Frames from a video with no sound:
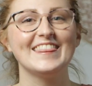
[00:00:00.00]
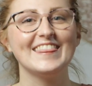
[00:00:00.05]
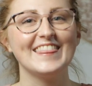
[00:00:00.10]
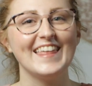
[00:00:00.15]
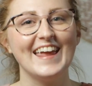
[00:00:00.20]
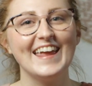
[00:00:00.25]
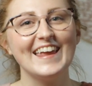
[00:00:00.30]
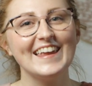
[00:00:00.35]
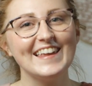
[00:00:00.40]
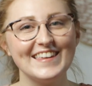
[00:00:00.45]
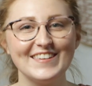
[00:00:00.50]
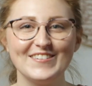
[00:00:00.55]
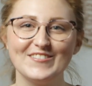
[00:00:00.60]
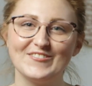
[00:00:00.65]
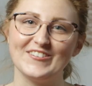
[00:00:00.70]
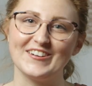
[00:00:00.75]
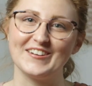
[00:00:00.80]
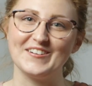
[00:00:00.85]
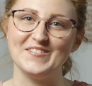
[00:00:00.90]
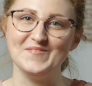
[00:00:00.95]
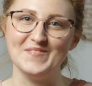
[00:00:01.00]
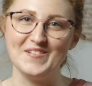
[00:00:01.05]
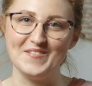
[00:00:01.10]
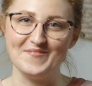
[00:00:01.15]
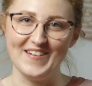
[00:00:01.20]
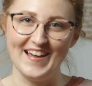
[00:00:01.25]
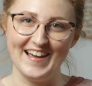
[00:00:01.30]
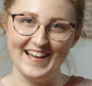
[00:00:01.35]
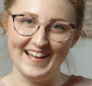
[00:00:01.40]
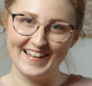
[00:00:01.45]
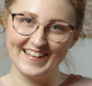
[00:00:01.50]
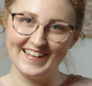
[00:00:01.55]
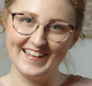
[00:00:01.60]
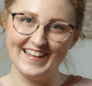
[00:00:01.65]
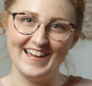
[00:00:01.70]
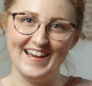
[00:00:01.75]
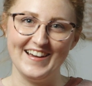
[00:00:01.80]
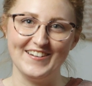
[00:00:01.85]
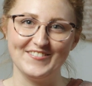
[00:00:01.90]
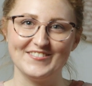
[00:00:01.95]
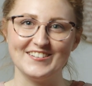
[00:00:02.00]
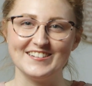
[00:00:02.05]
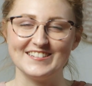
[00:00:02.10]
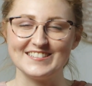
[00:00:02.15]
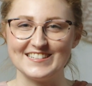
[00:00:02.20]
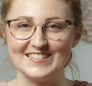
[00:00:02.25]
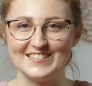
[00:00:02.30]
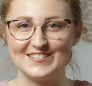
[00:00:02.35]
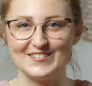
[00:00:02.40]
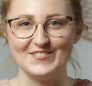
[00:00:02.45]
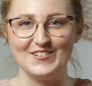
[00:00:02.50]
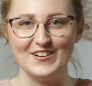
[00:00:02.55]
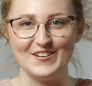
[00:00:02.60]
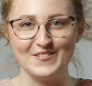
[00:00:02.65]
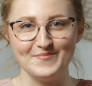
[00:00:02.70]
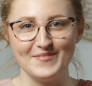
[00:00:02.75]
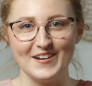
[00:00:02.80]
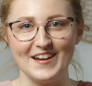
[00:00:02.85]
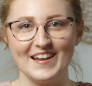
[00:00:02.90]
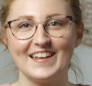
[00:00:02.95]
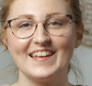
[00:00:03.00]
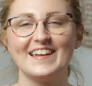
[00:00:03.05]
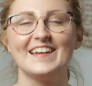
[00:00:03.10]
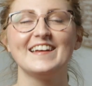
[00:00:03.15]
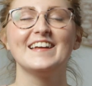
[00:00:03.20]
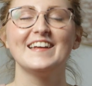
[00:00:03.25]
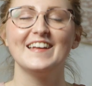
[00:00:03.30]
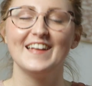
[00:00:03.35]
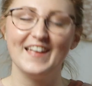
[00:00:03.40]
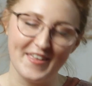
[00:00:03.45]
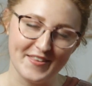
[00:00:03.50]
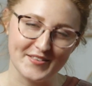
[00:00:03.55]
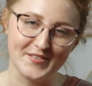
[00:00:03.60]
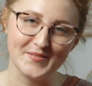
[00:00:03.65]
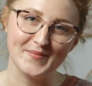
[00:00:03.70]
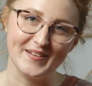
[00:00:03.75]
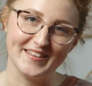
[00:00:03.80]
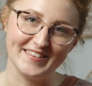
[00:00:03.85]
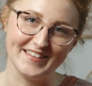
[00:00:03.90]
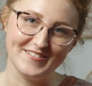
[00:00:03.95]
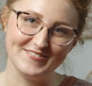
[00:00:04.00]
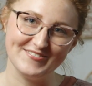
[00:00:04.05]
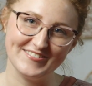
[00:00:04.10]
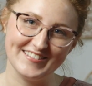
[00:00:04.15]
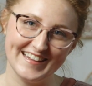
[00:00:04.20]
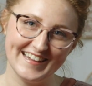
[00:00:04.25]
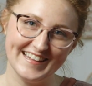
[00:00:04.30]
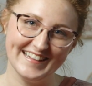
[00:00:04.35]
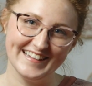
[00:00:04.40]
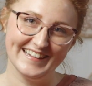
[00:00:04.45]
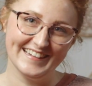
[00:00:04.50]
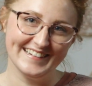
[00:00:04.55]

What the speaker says: Thank you for coming back after such a long break. It's been lovely.